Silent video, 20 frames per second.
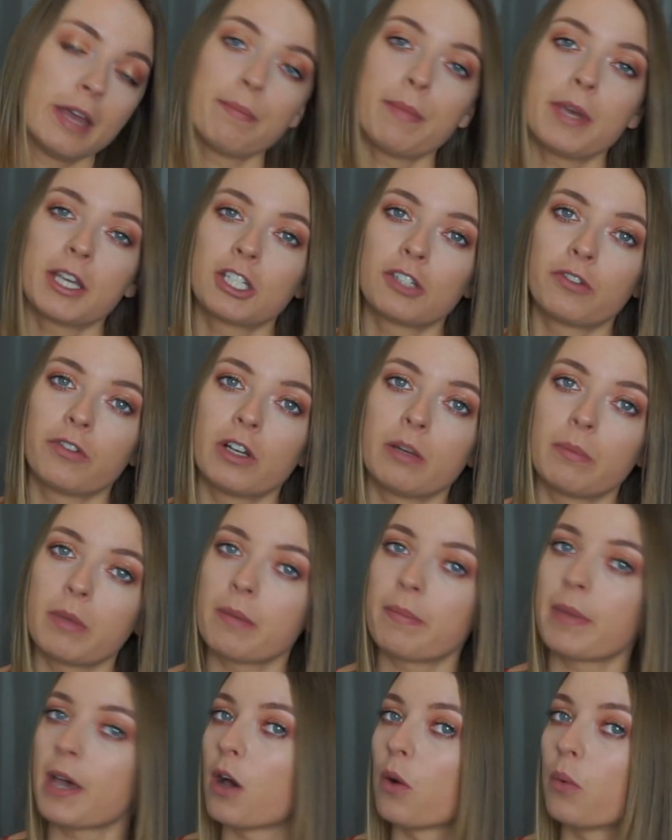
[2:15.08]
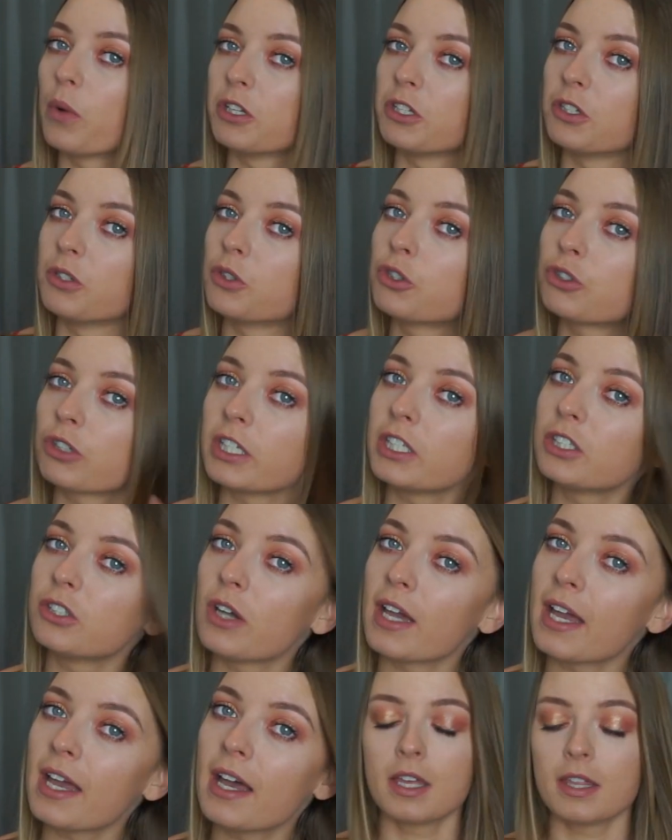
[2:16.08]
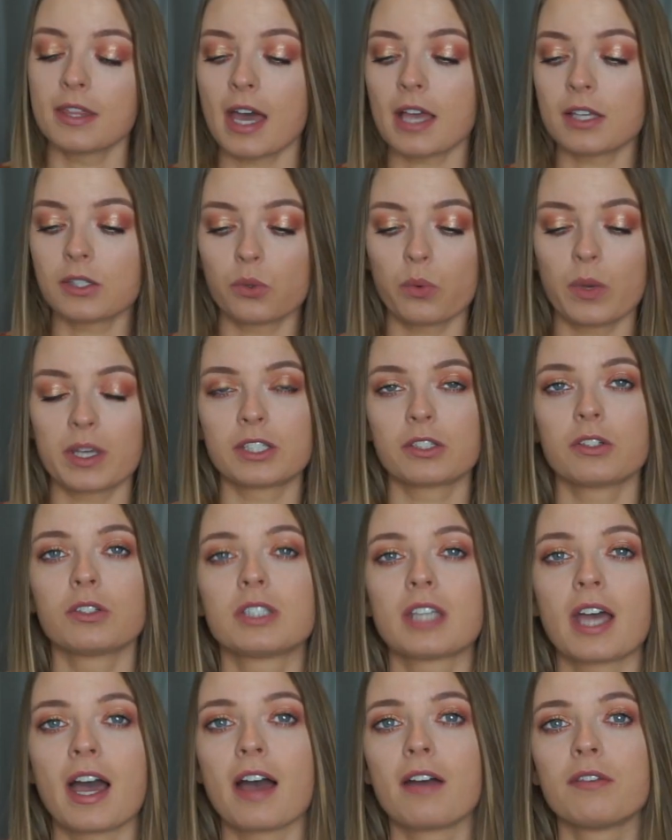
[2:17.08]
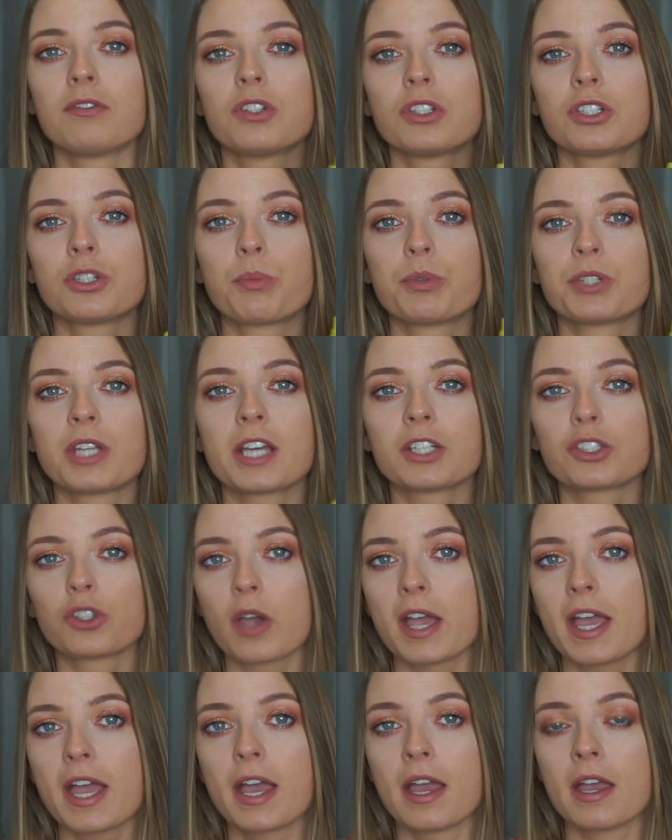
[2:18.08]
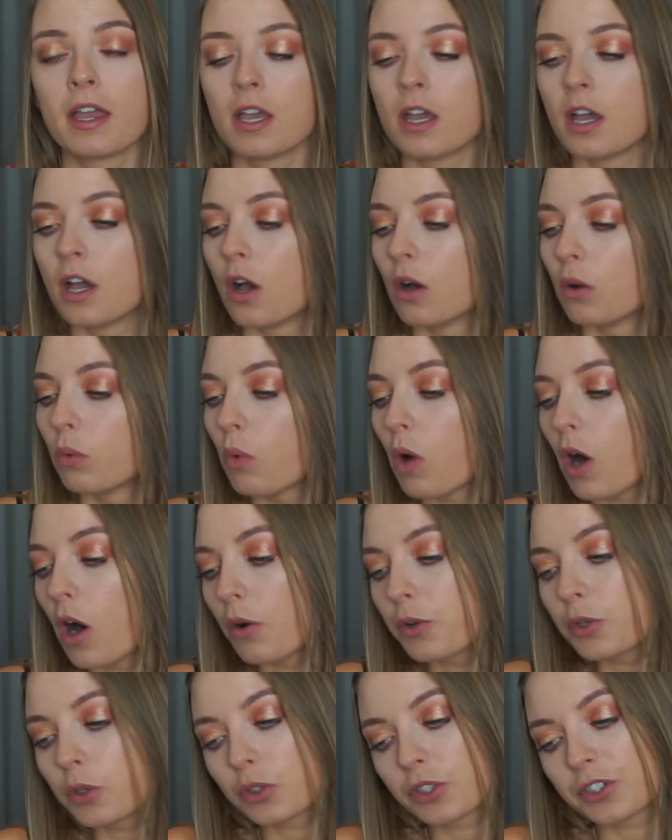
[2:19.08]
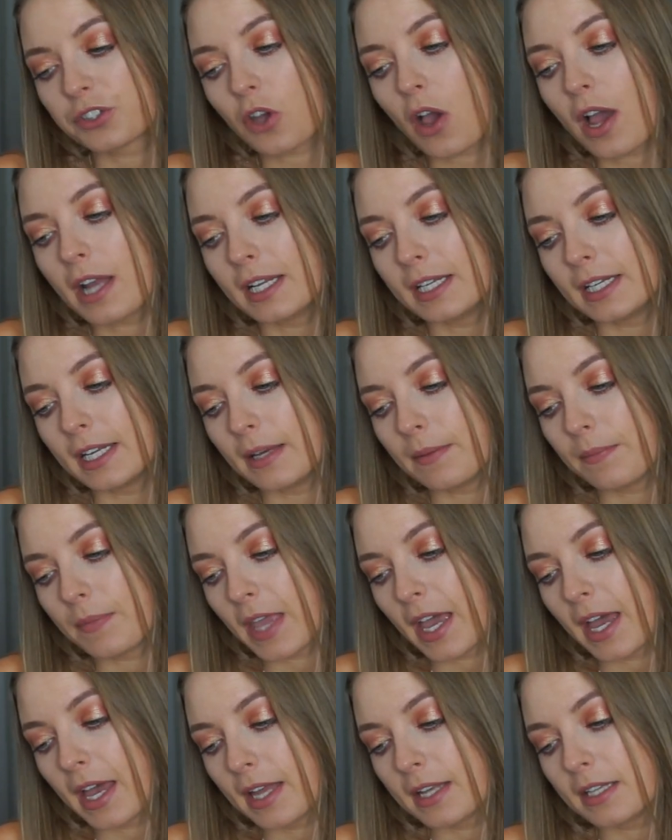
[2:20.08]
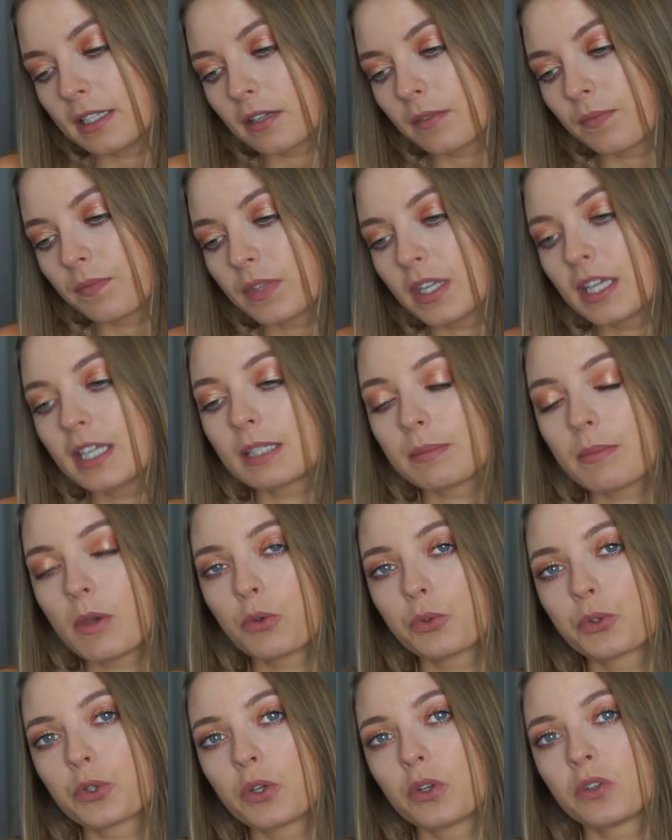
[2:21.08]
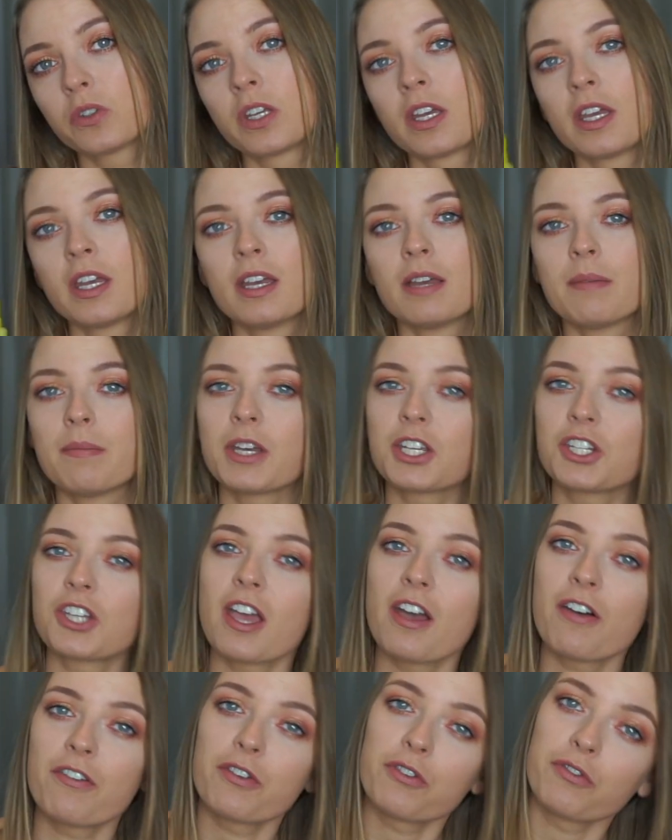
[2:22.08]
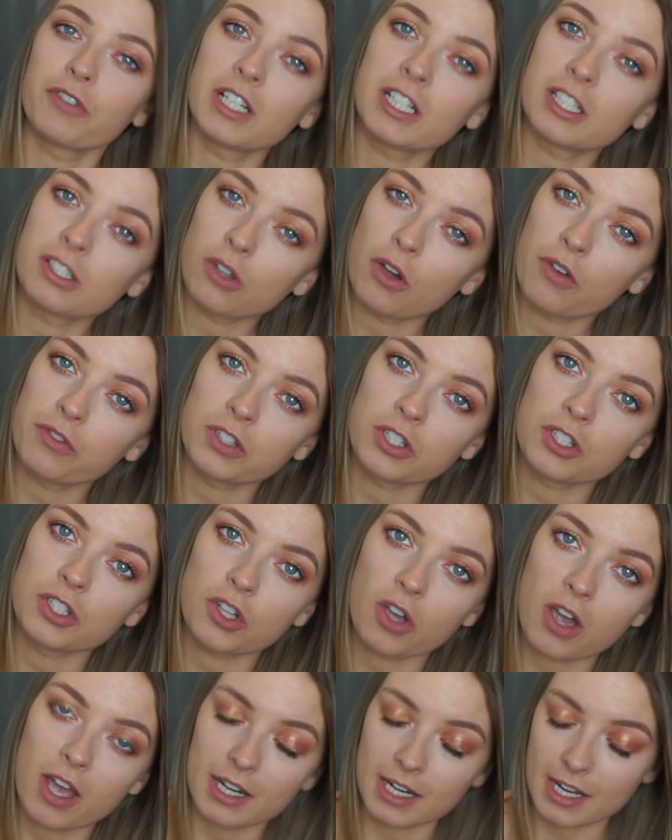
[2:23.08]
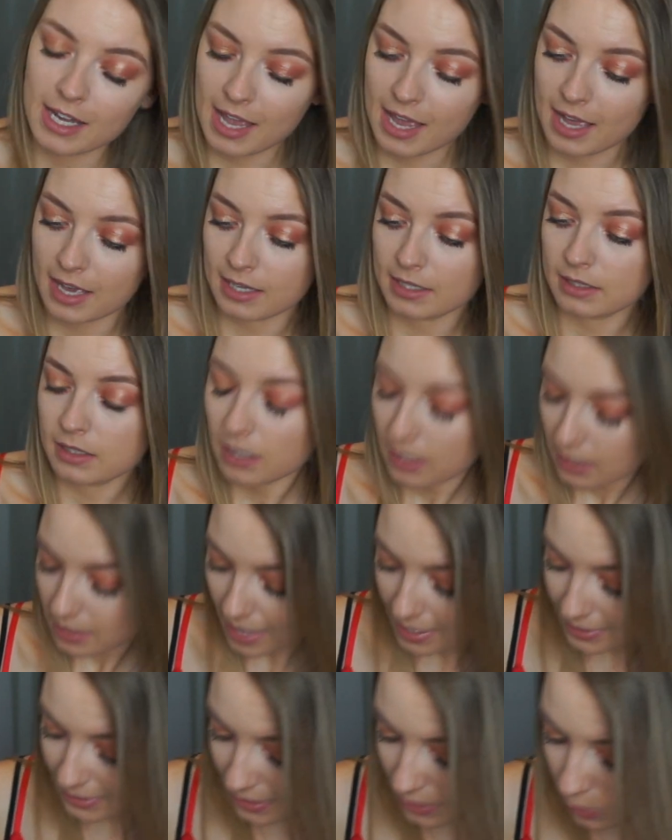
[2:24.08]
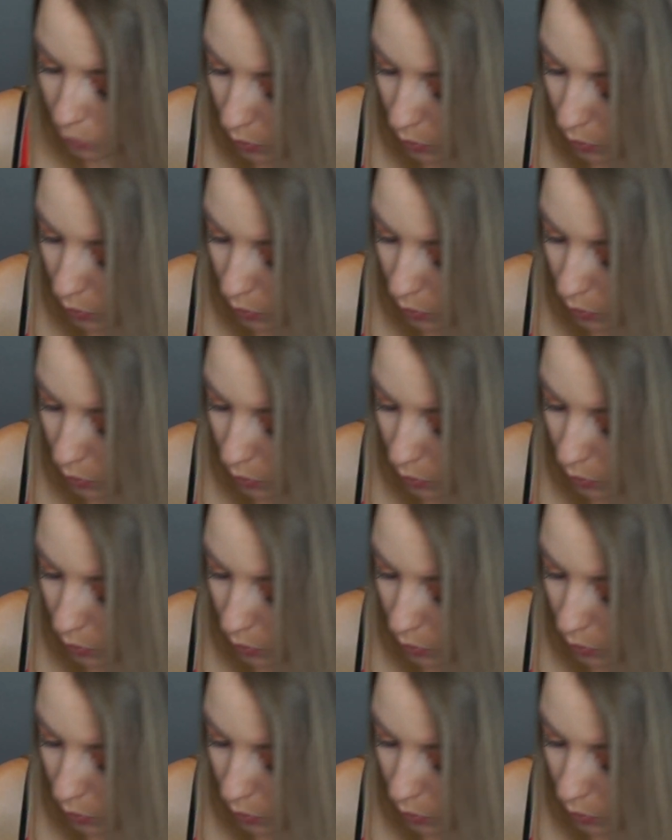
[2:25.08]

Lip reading: makes you feel a bit better when you straighten your hair. That's always good to have, just to protect your hair while you're styling it. And it smells good, makes your hair feel really soft and shiny, and that is a